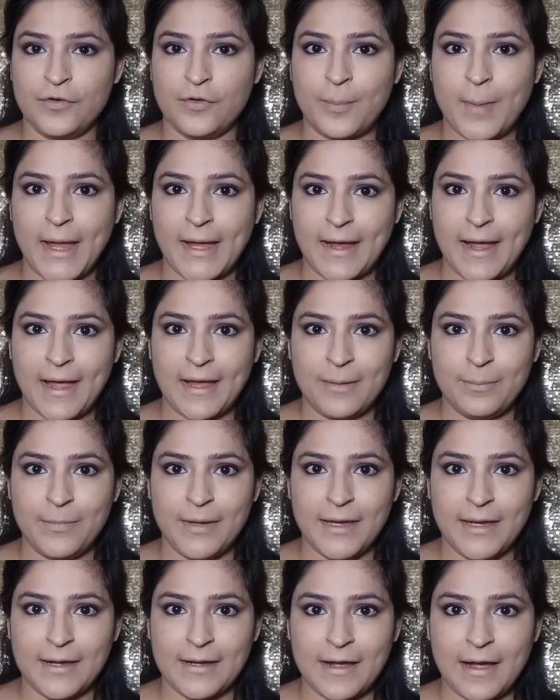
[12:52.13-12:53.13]
for my eye
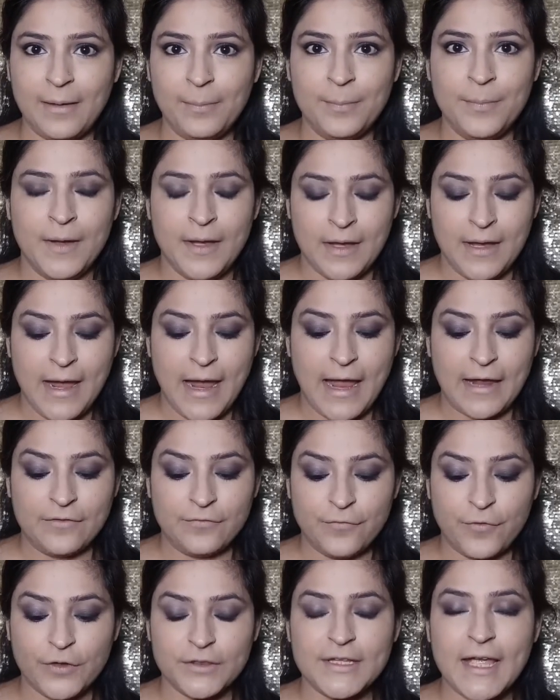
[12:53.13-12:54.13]
makeup,
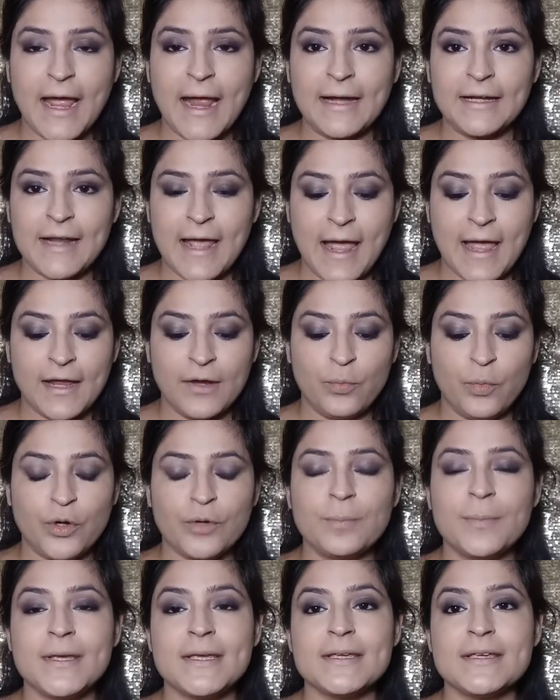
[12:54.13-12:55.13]
and for that I
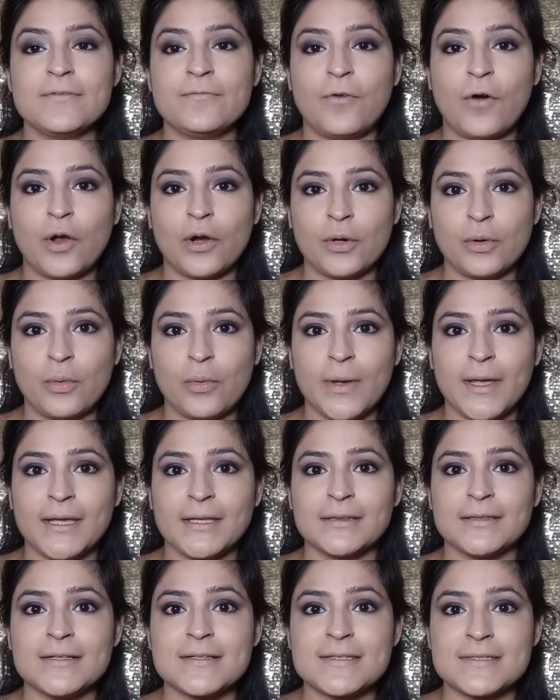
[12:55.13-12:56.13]
would be
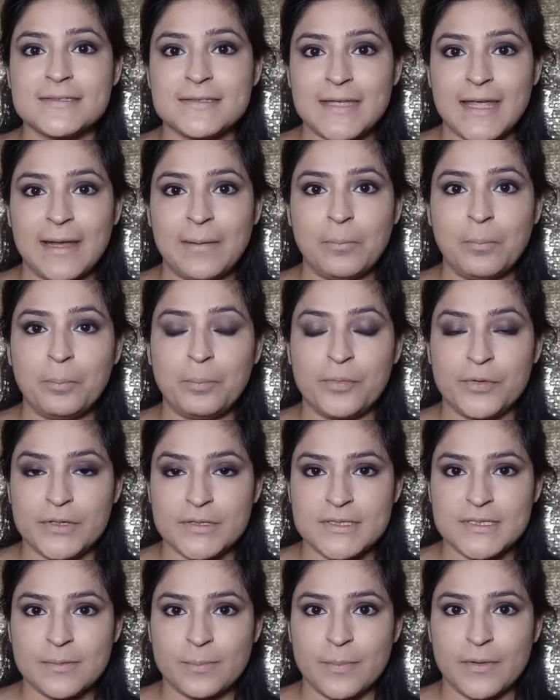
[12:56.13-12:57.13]
following the same
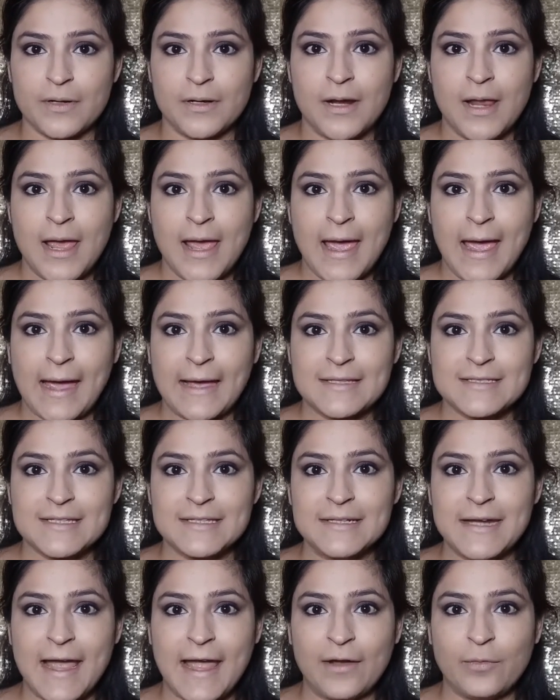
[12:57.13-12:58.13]
principle, as
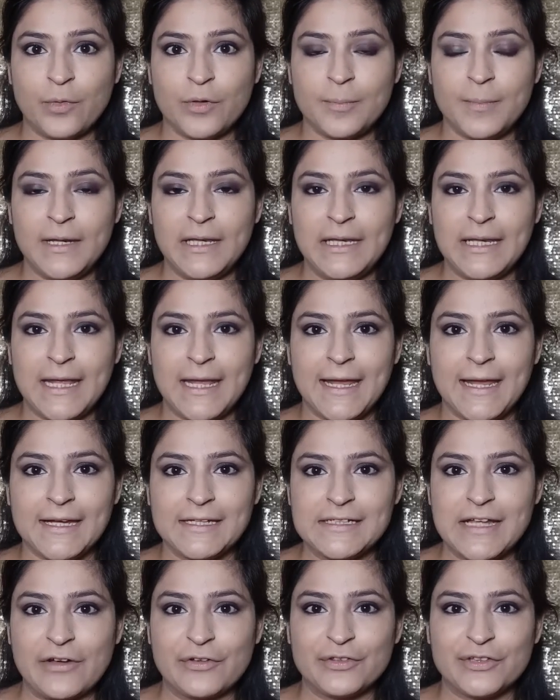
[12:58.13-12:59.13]
in I would be
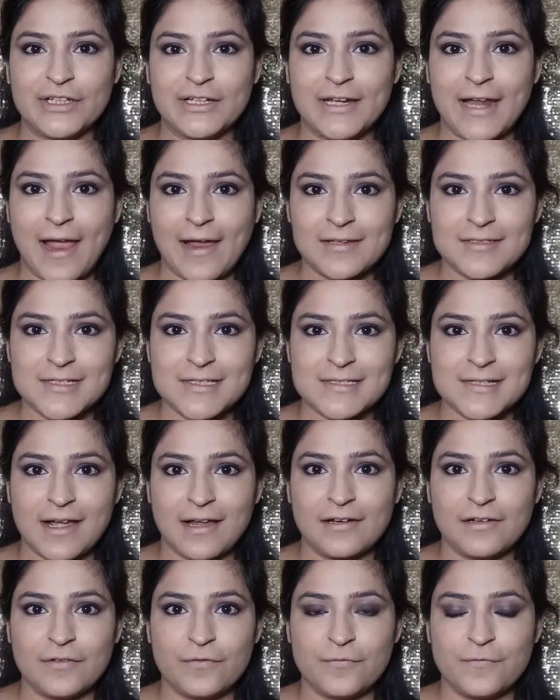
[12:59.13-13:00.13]
laying down the lightest
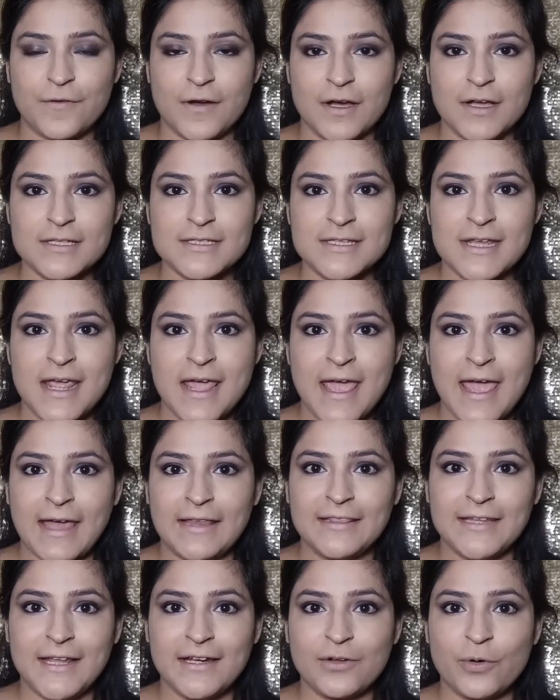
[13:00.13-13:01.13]
color first
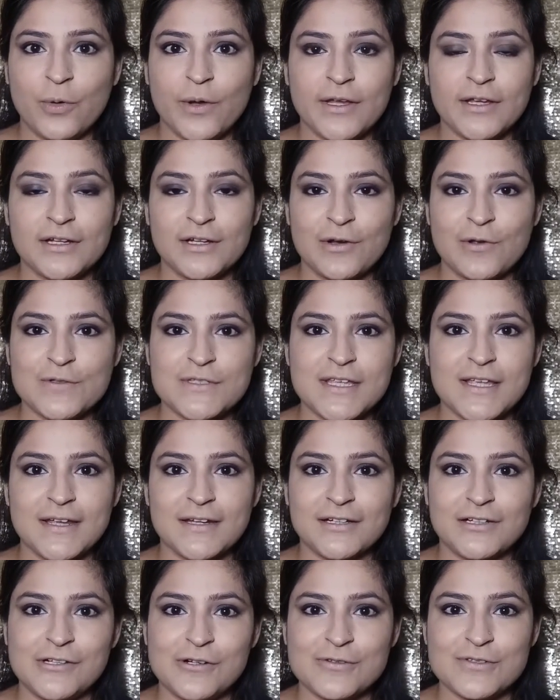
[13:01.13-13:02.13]
and then going closer
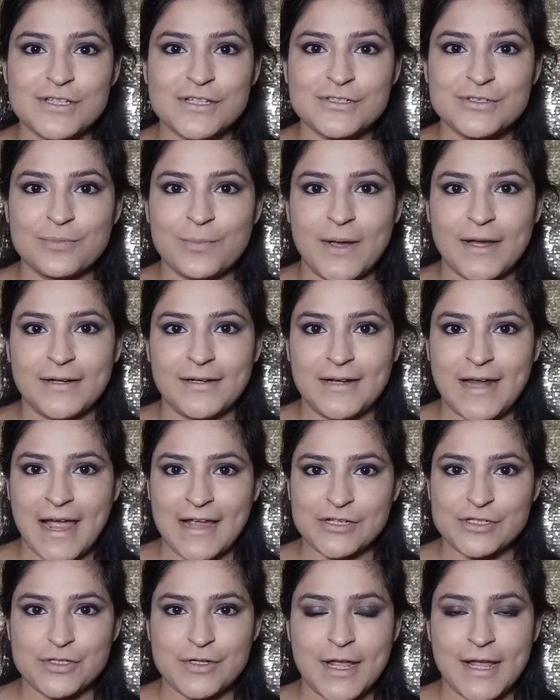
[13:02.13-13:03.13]
and closer to my
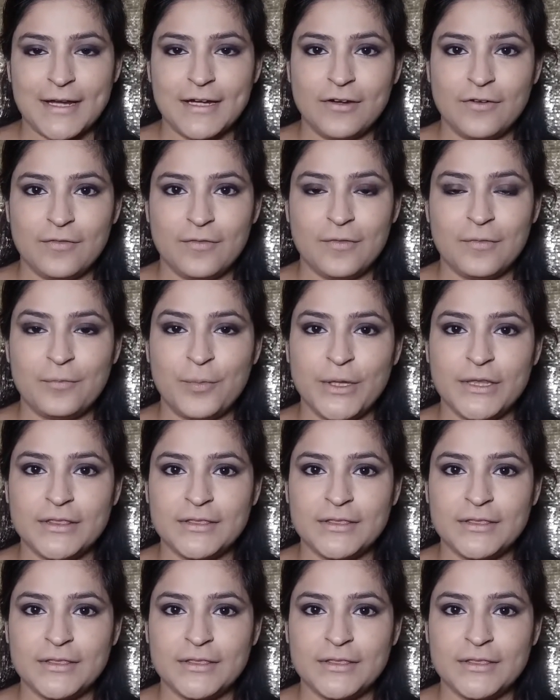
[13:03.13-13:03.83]
lash line